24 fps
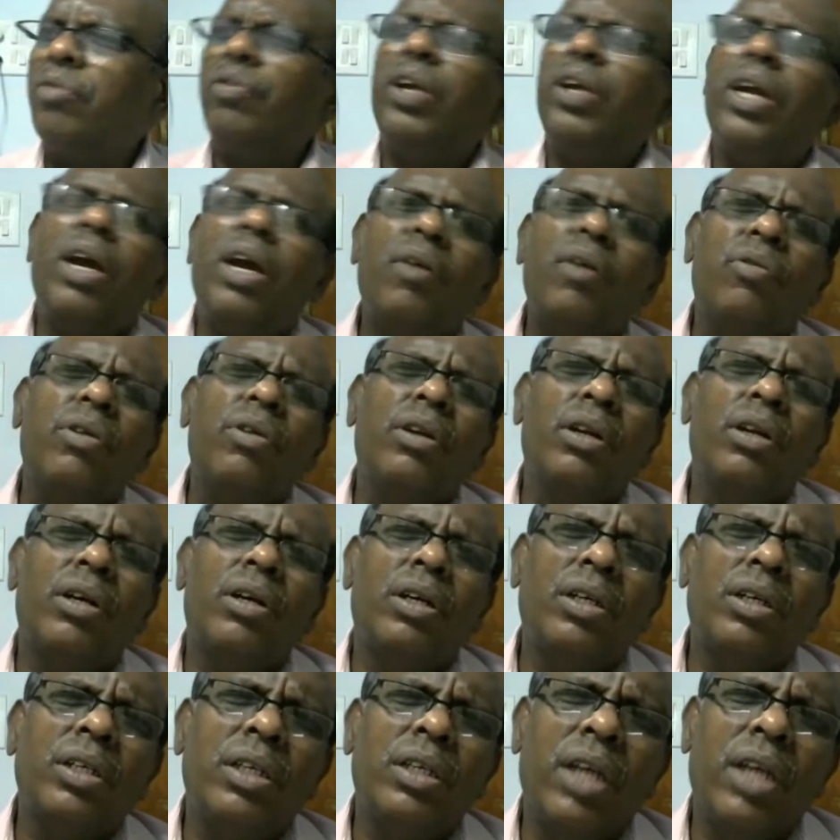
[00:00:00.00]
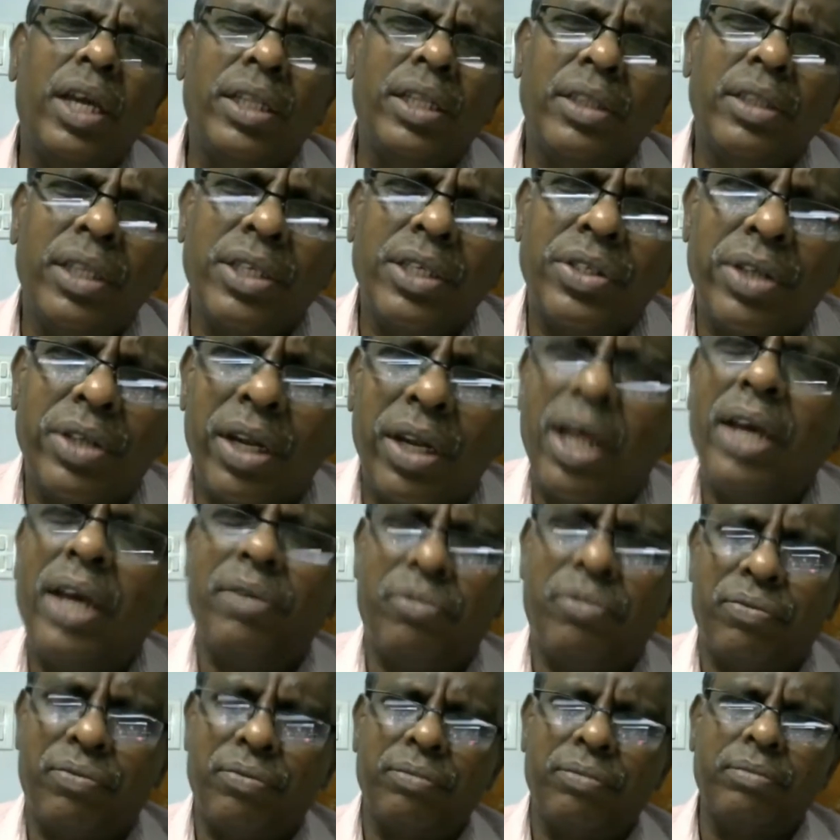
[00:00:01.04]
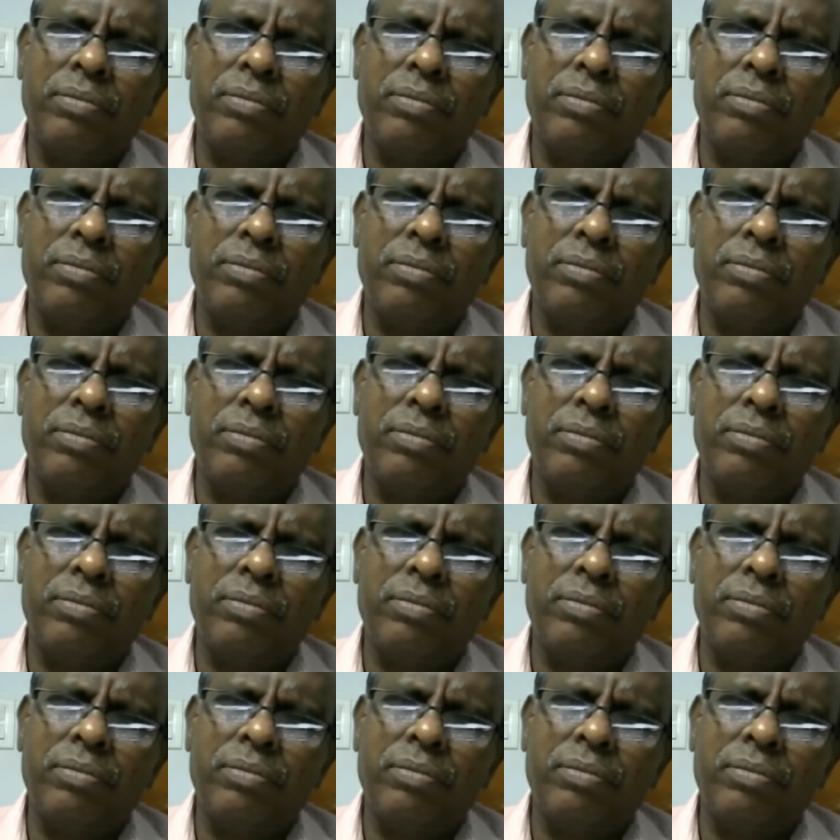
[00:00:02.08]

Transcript: we have learned in this life.